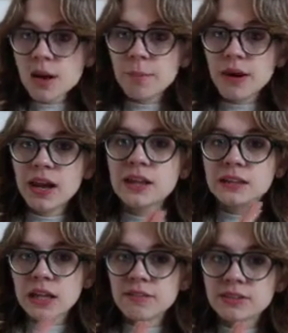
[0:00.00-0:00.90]
But
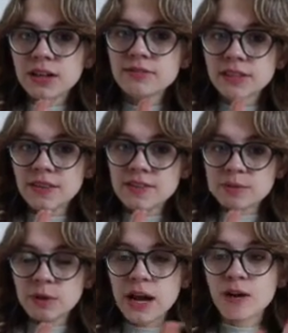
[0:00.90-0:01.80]
love, love, love this
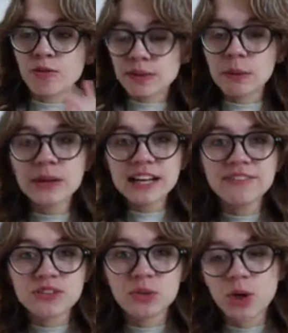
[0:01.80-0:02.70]
book. I really want to get a
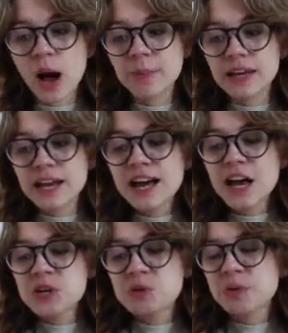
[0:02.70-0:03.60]
physical copy
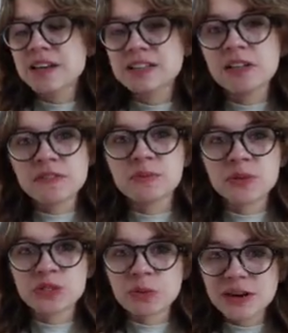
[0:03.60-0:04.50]
just because I love this book
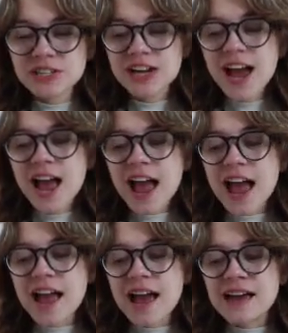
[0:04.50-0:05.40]
so much.
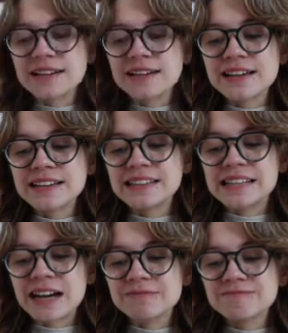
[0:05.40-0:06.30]
And
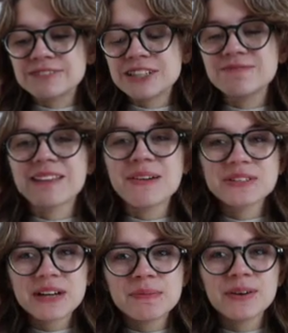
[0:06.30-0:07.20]
yeah, so that was
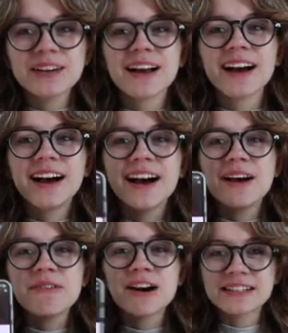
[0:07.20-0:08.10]
a great book.
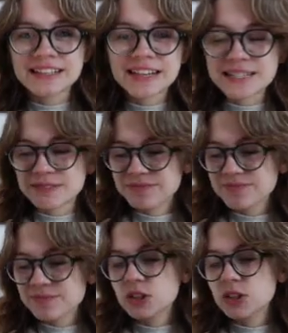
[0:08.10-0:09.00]
On to the next one.
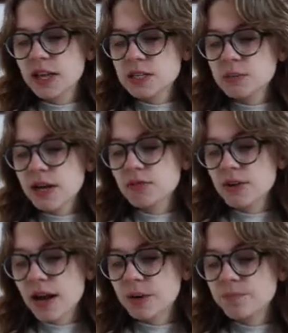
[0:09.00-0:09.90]
So the next one I
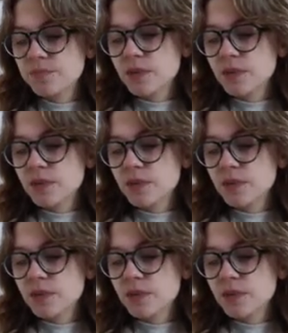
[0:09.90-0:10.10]
read